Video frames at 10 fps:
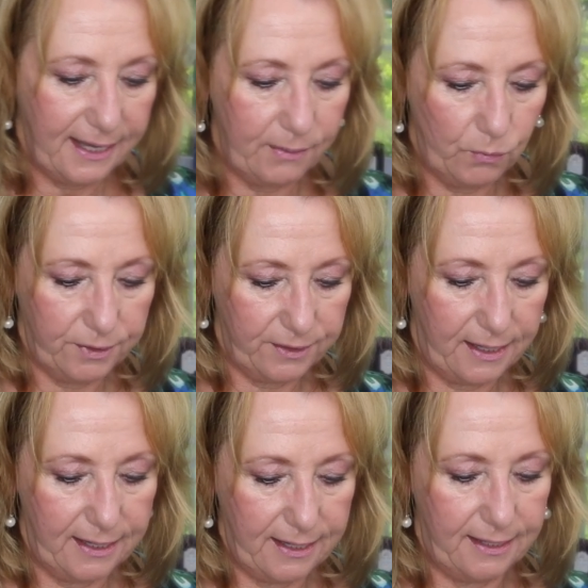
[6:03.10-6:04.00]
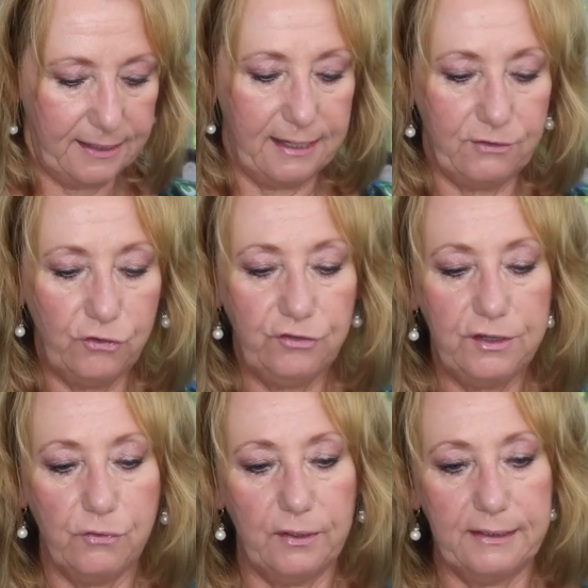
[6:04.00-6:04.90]
came with a, and
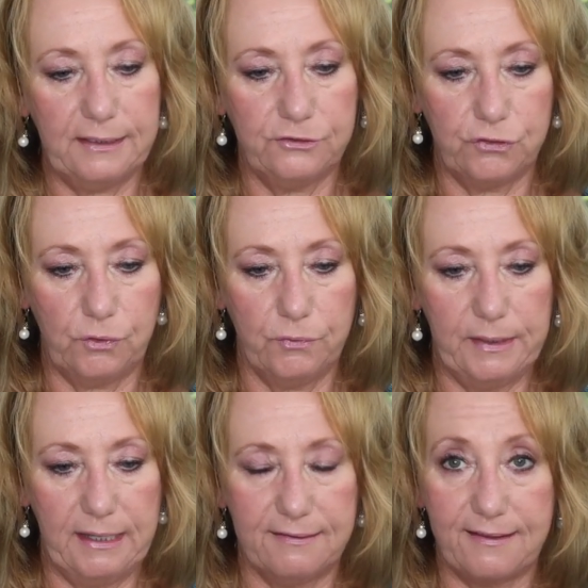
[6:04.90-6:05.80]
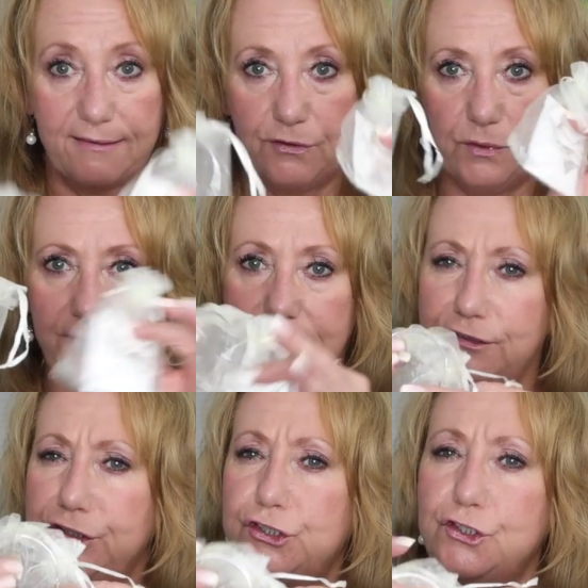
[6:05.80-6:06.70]
usually there are little jewelry accessories.
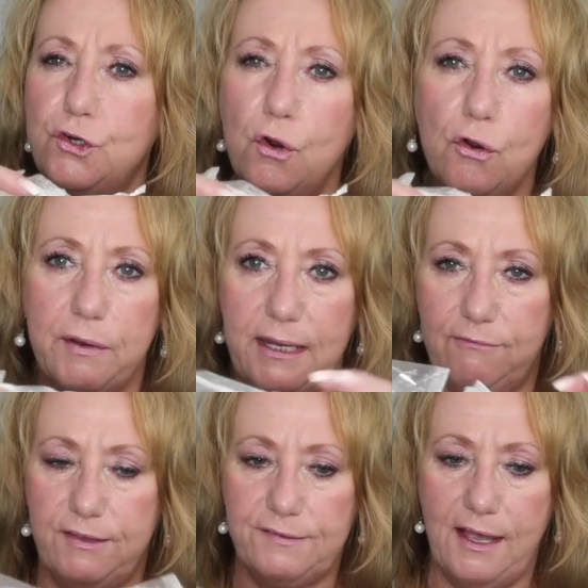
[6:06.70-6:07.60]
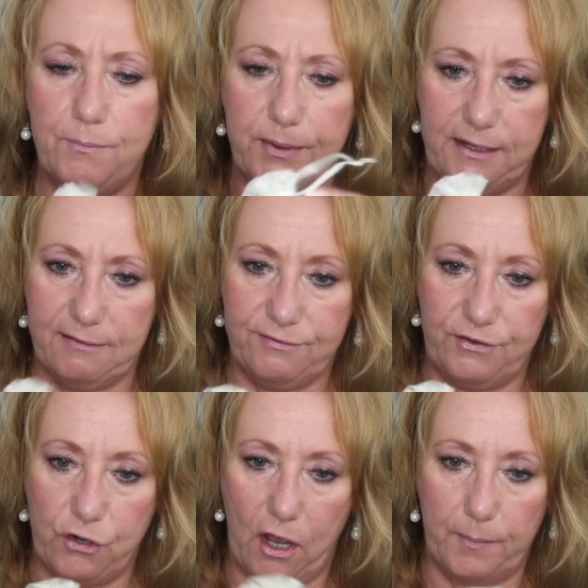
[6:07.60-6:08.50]
The story of this company is
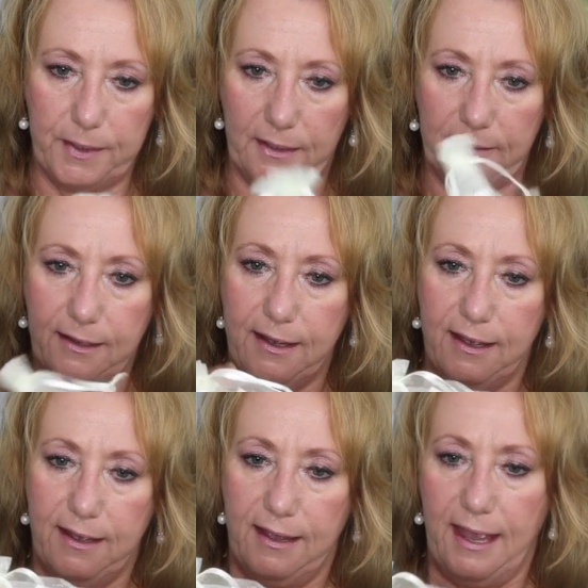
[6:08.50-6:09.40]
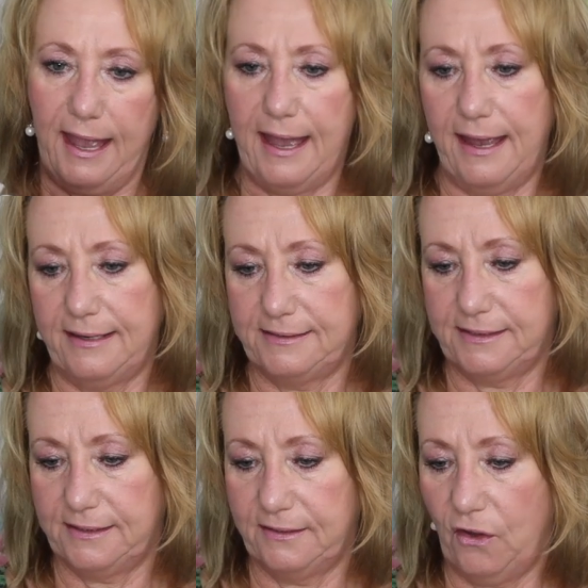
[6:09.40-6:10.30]
phenomenal.
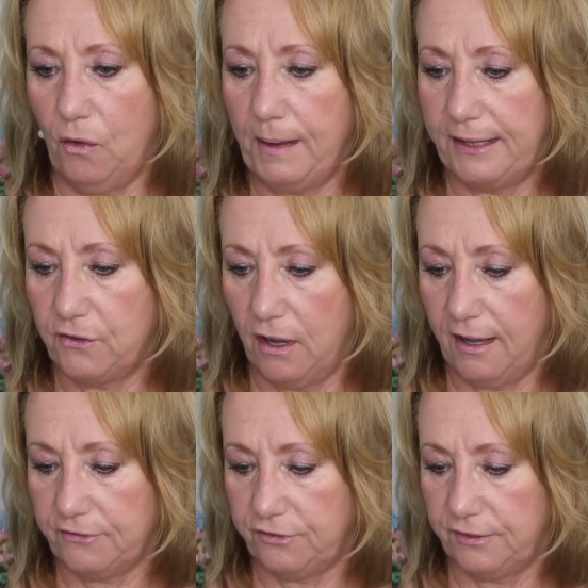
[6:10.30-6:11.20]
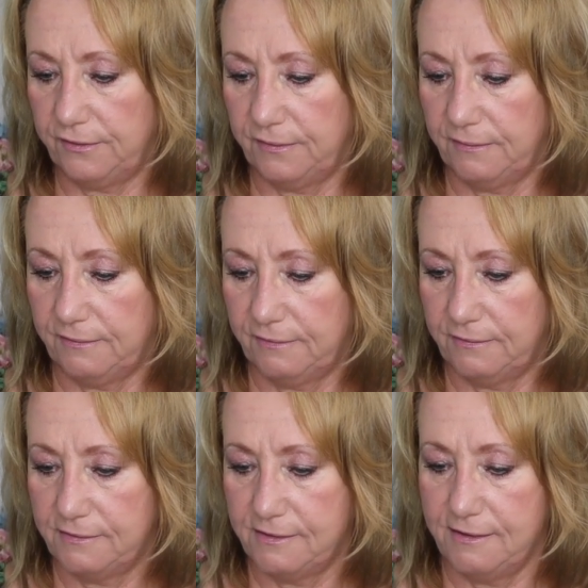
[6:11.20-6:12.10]
And, oh my gosh,
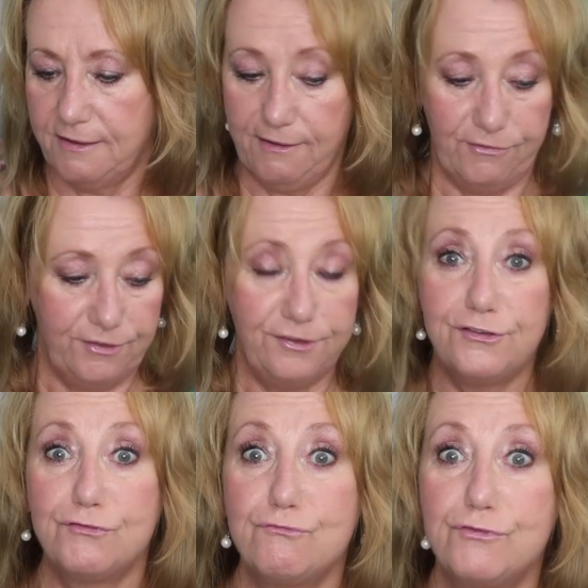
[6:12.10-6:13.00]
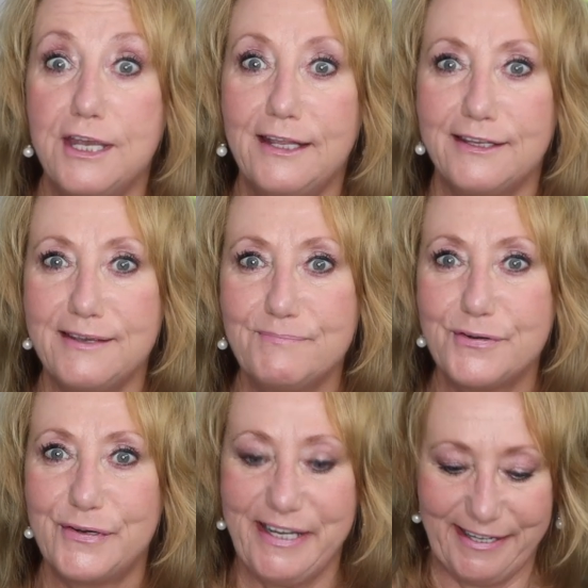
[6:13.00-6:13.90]
this is really
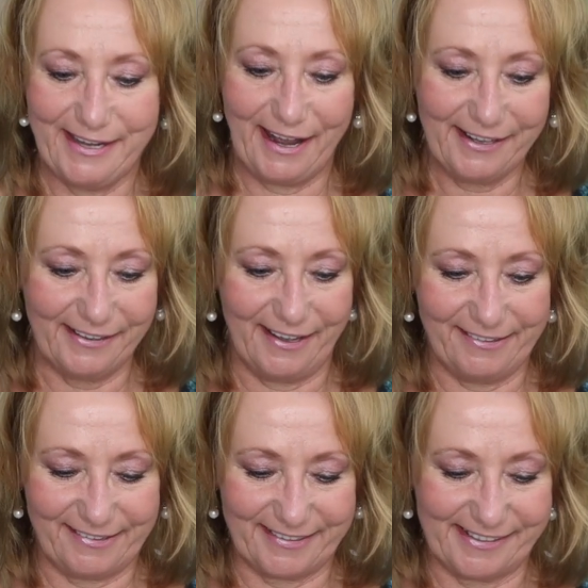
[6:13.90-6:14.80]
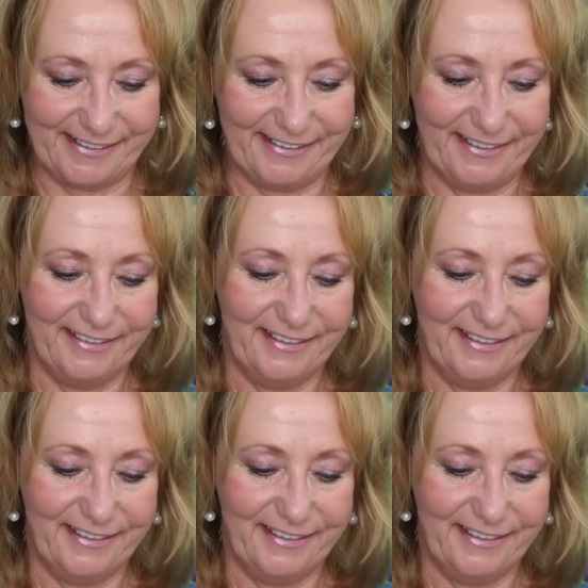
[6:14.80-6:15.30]
pretty necklace.